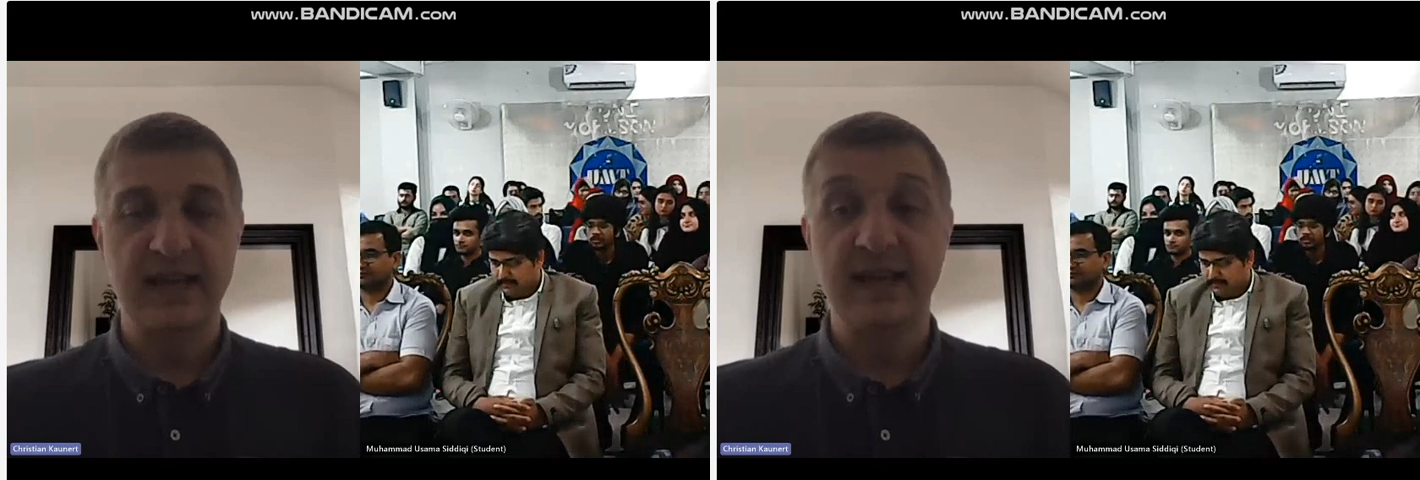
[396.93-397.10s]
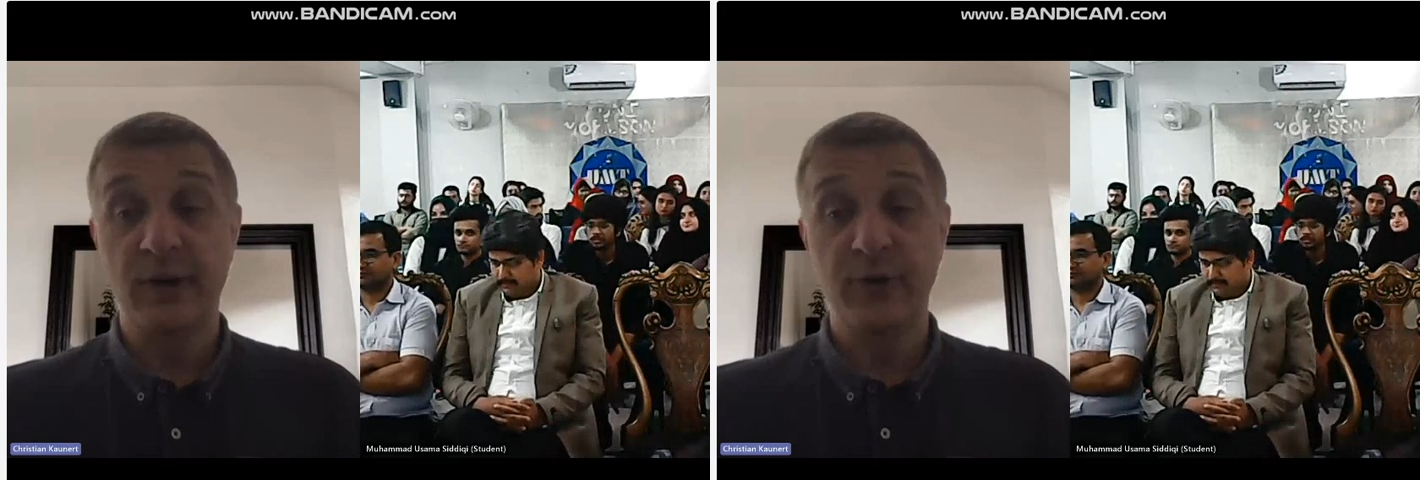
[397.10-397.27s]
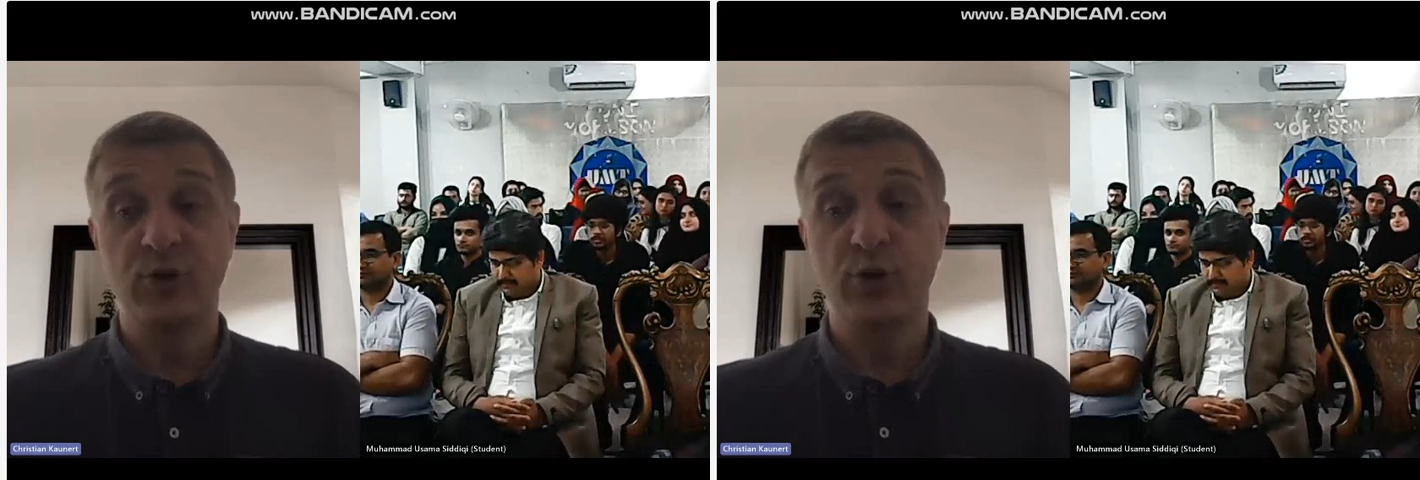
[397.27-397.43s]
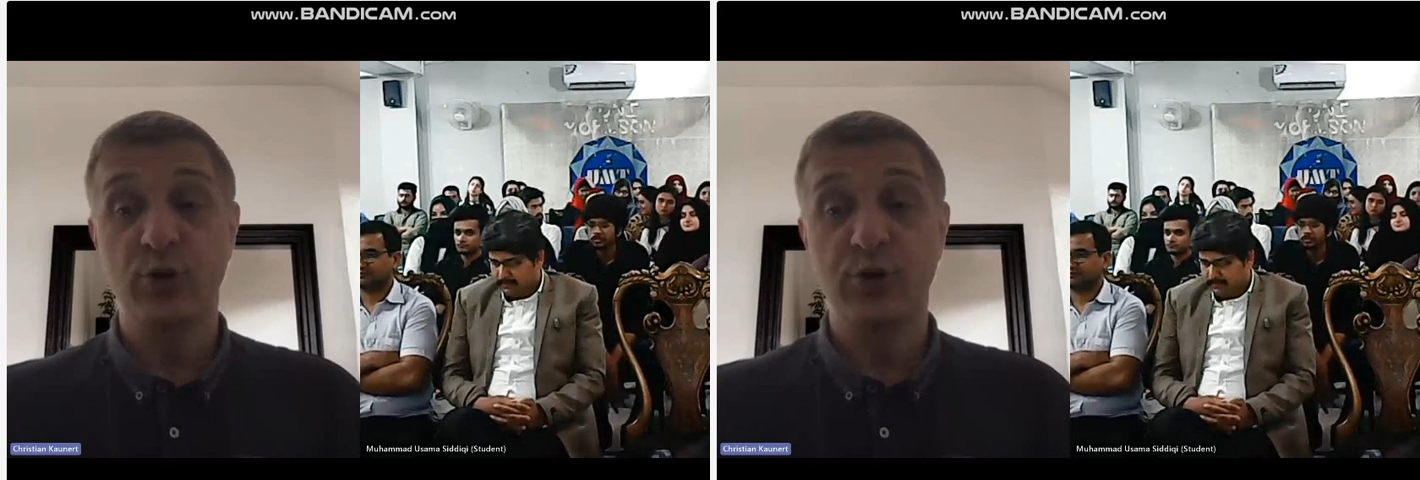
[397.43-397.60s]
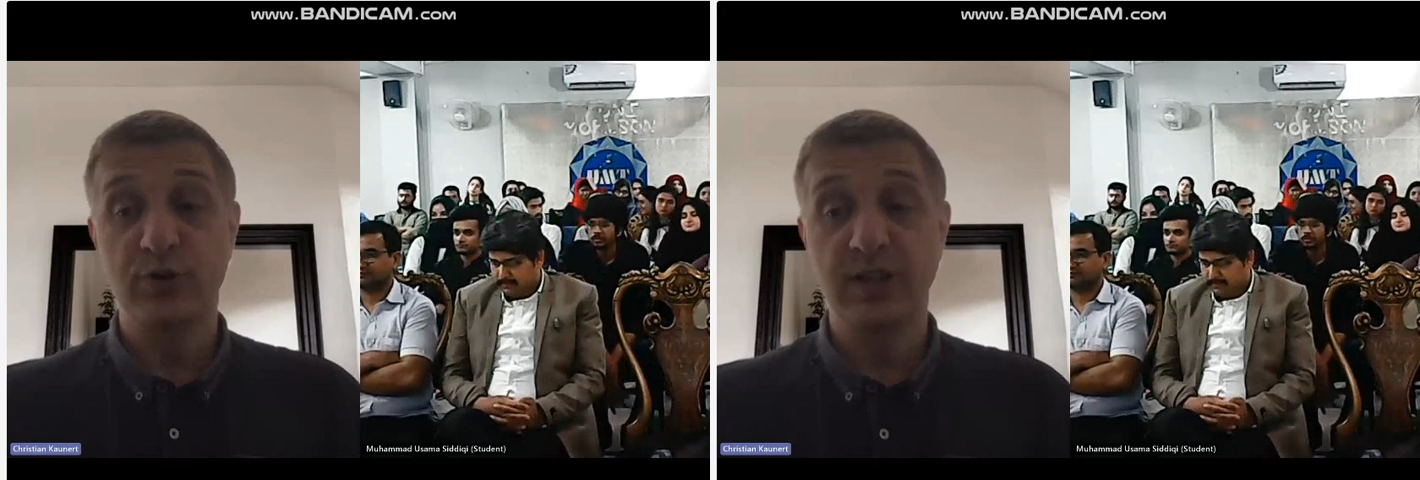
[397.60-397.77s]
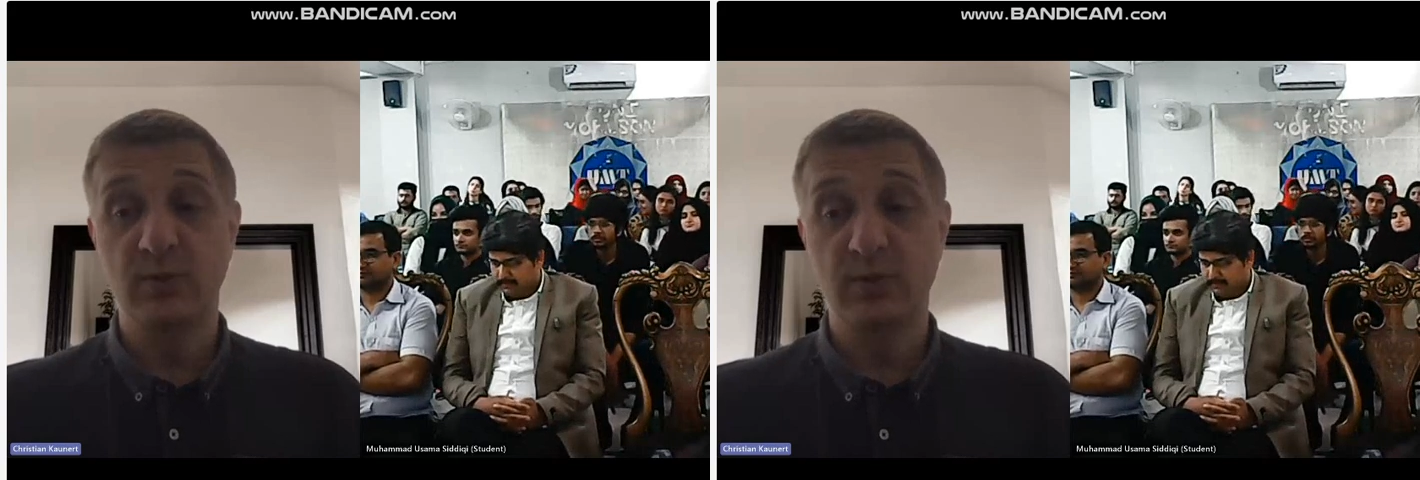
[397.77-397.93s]
and how you're going
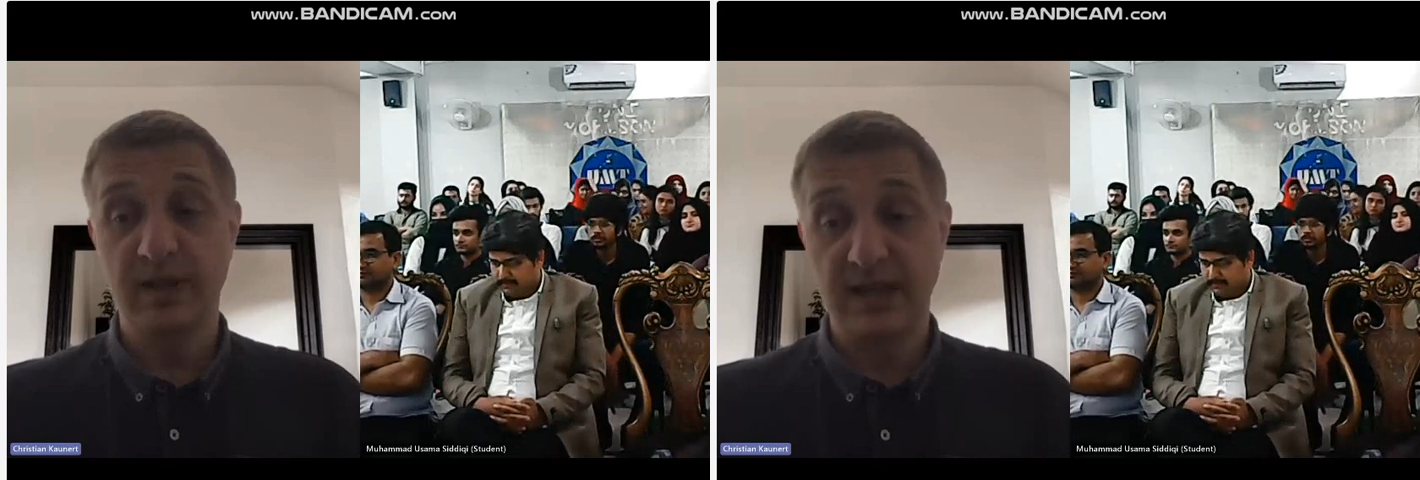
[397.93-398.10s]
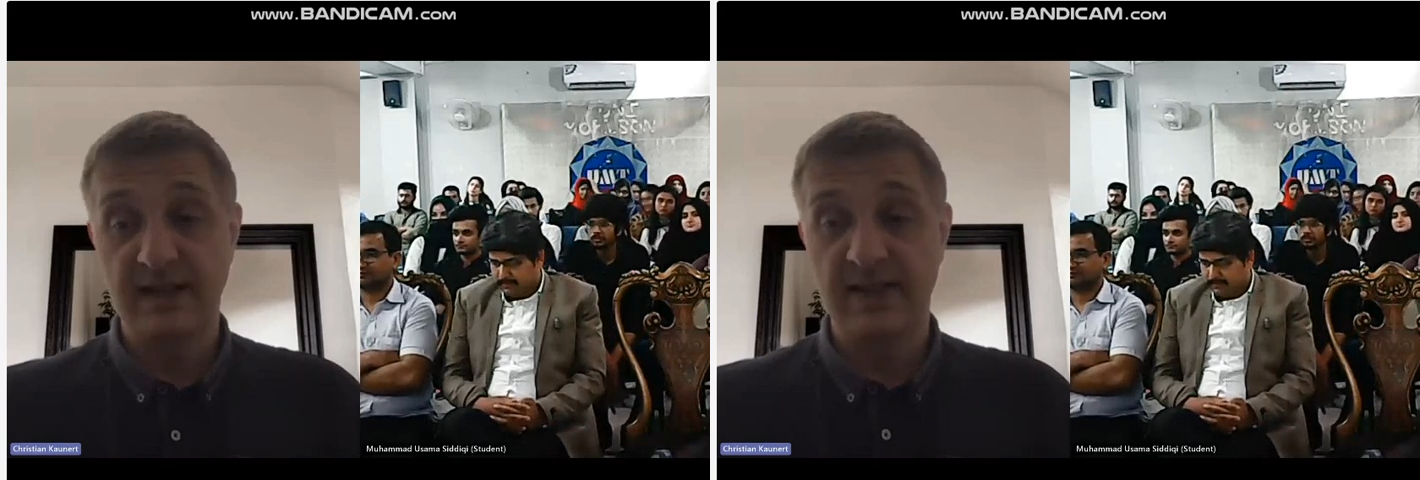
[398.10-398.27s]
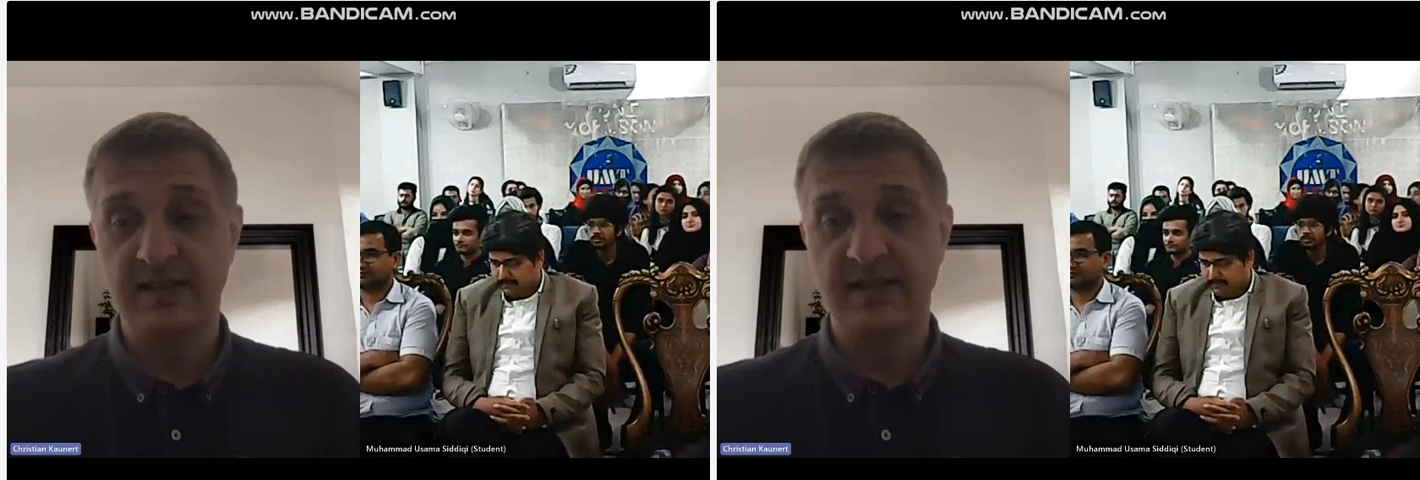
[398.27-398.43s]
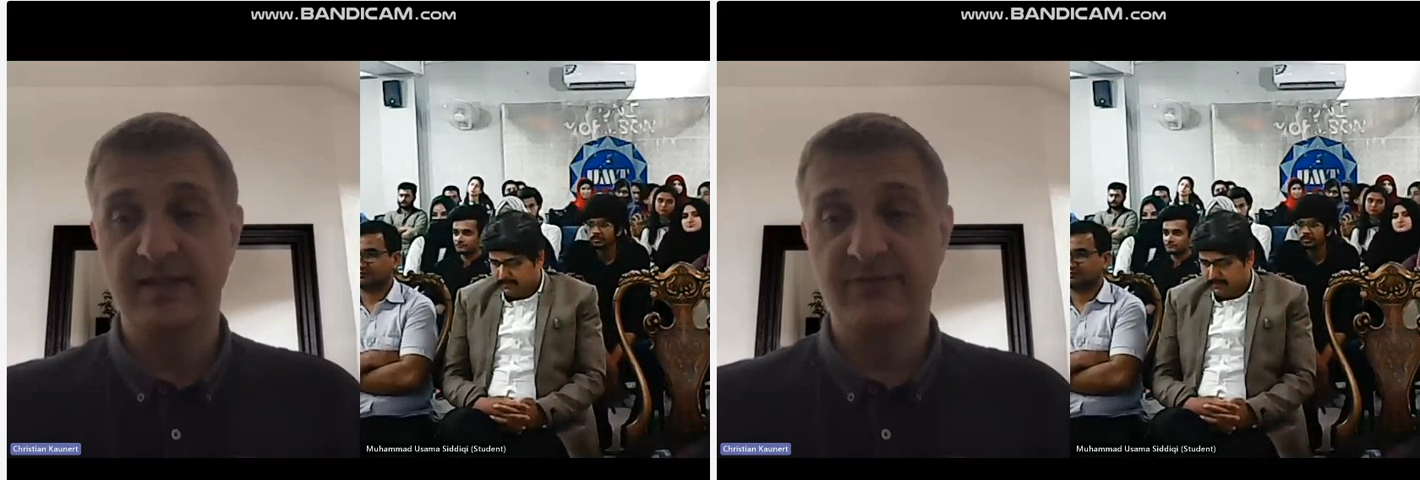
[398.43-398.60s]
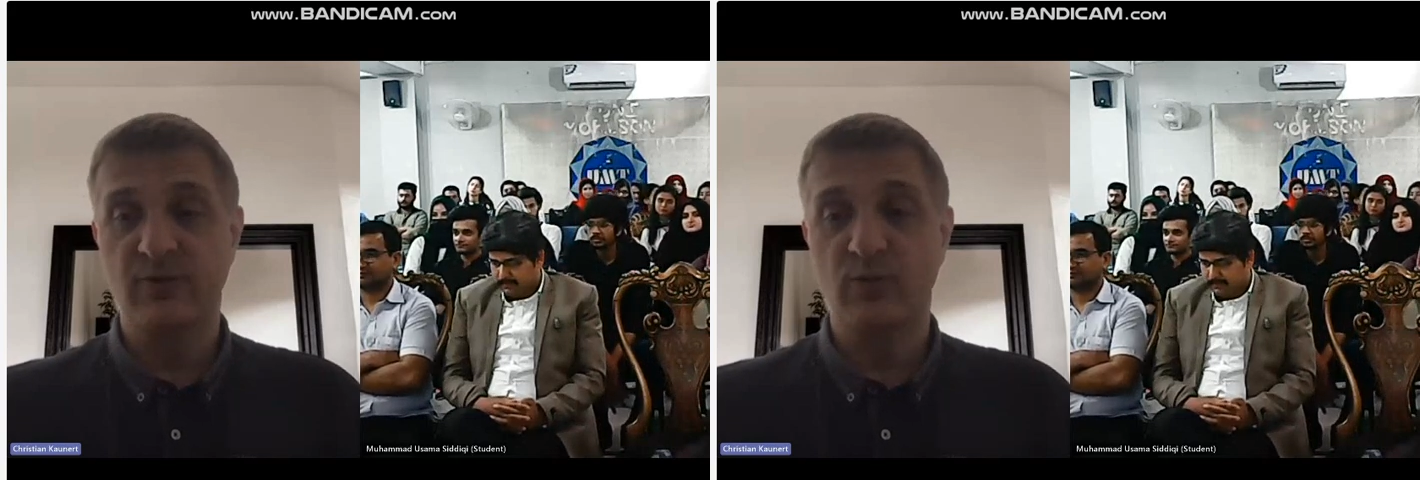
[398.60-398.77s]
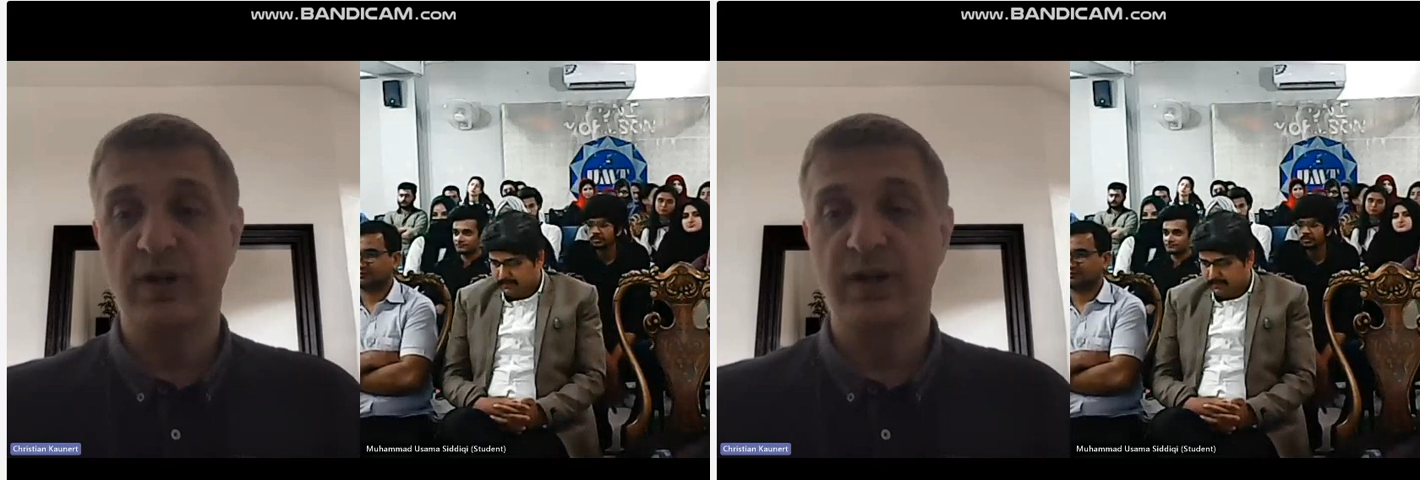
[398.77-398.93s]
to deal with that is a
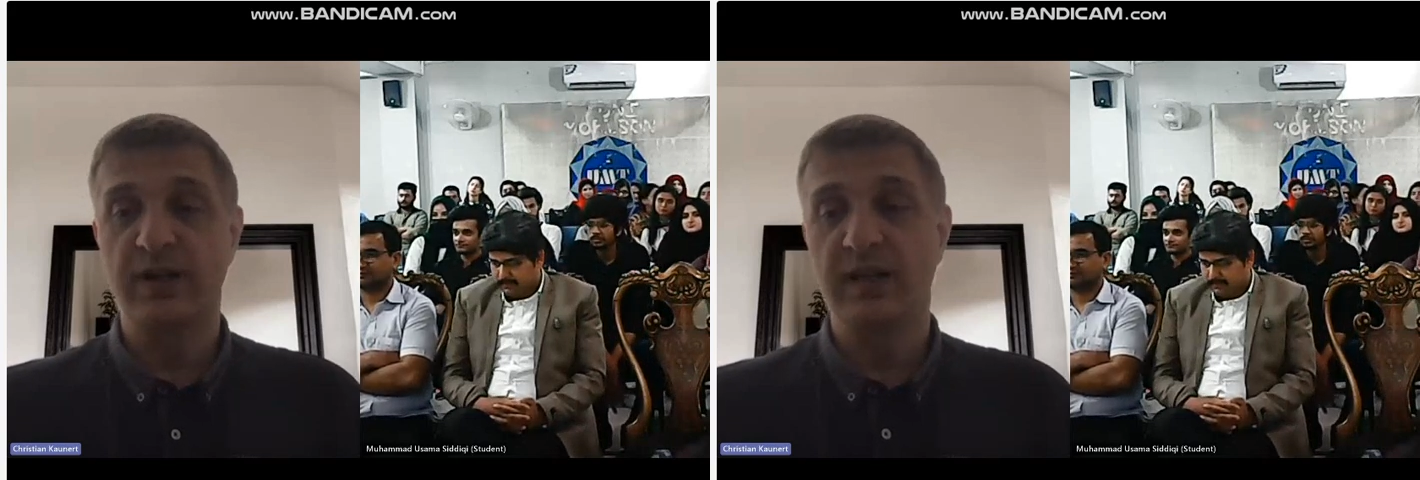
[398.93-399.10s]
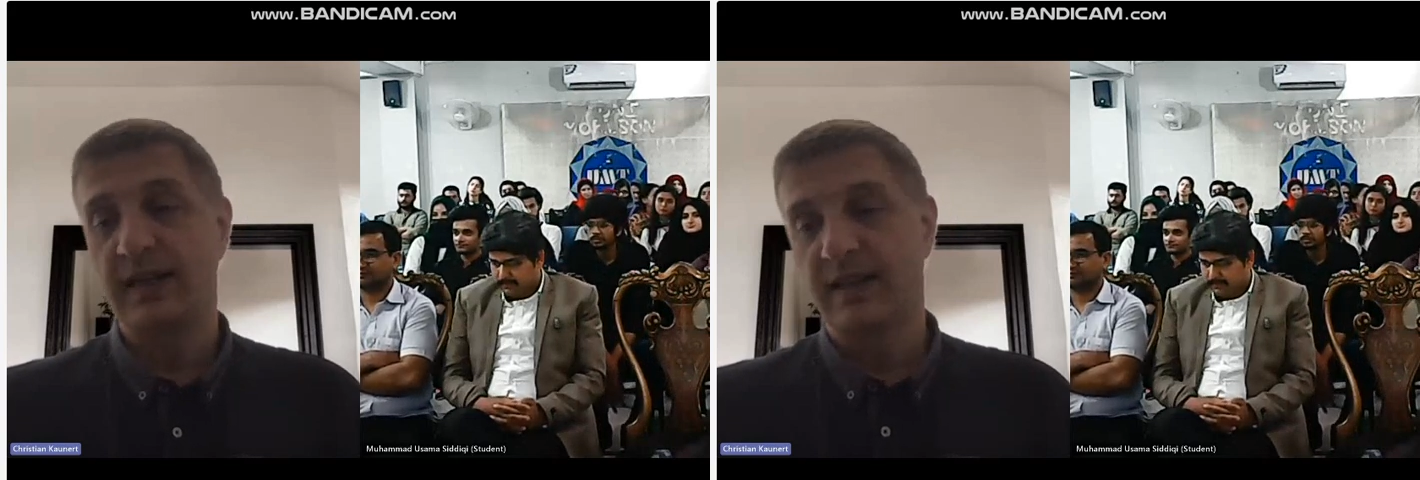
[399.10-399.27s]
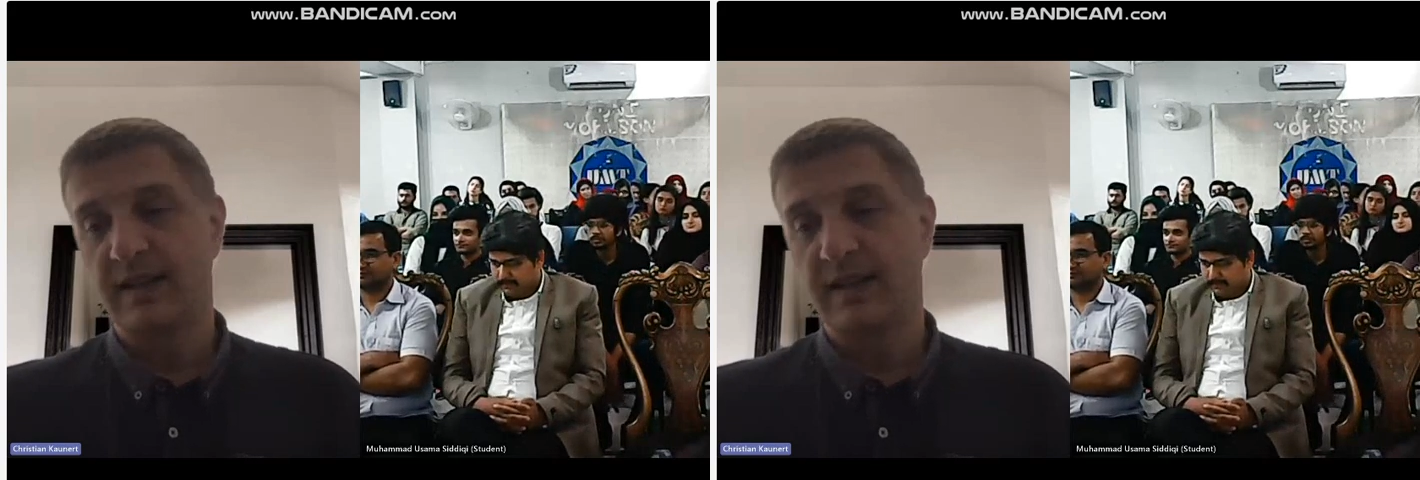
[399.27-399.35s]
different one